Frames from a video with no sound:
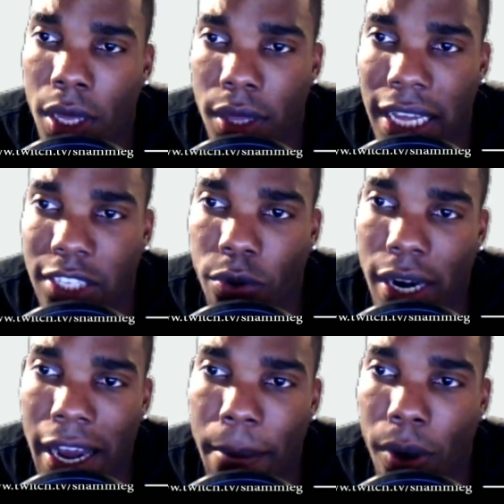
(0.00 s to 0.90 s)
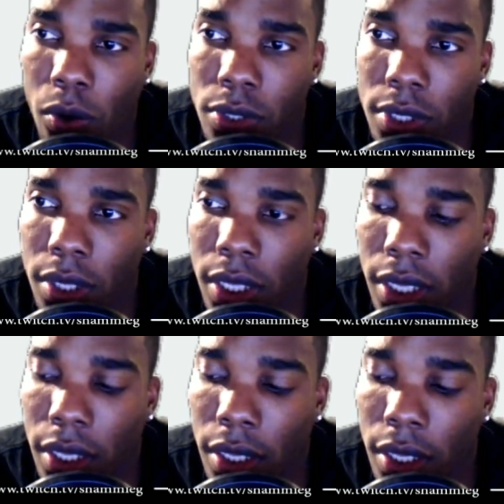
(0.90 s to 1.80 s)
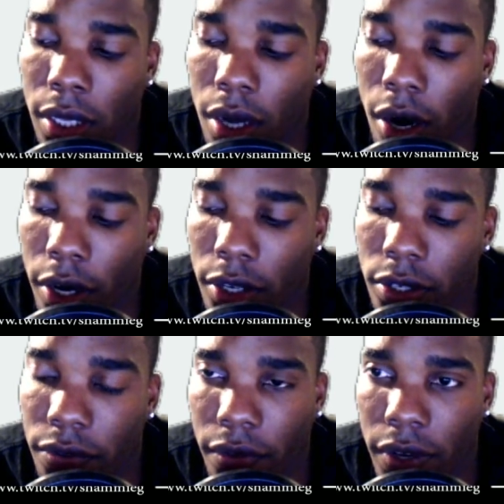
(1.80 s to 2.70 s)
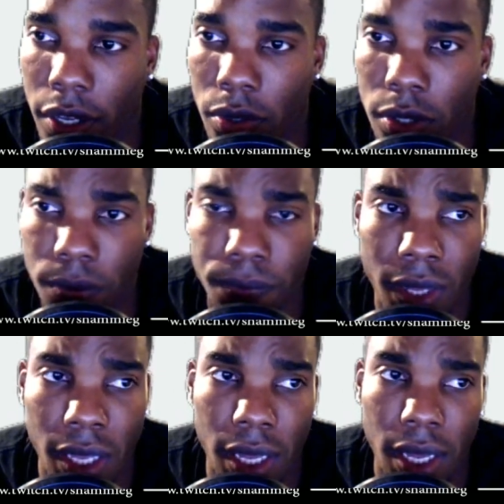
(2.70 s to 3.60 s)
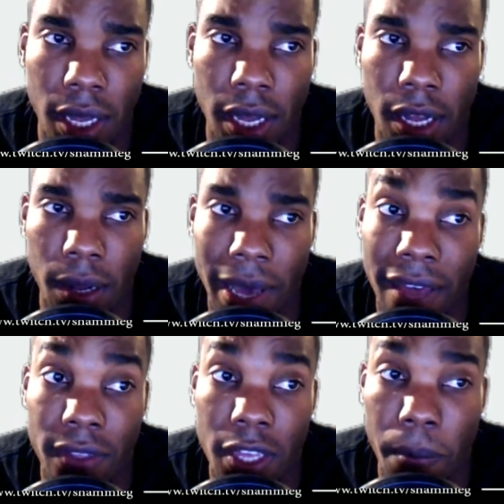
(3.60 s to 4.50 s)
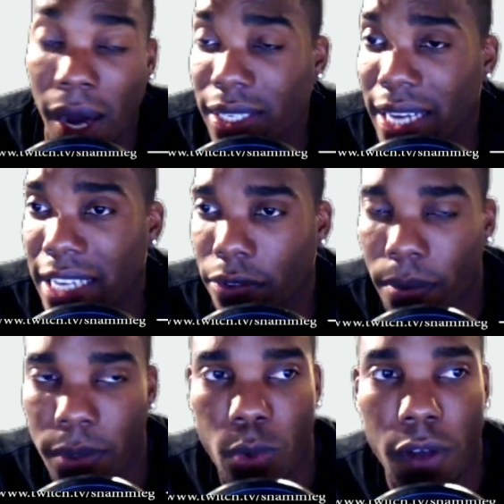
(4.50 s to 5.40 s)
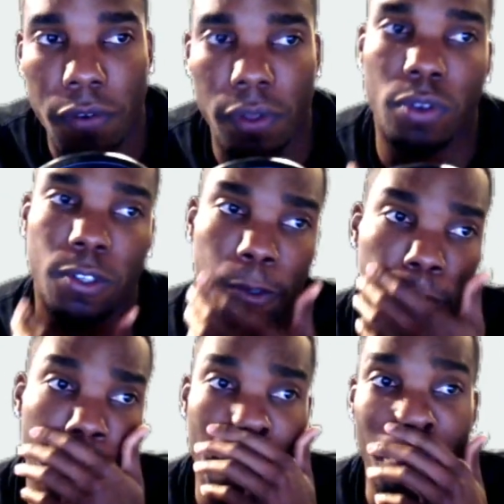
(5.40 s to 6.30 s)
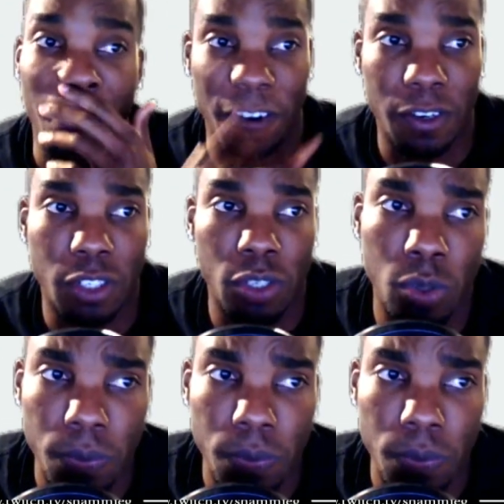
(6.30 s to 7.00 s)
That's where I post the articles for the videos and the podcast for them as well, for those who prefer to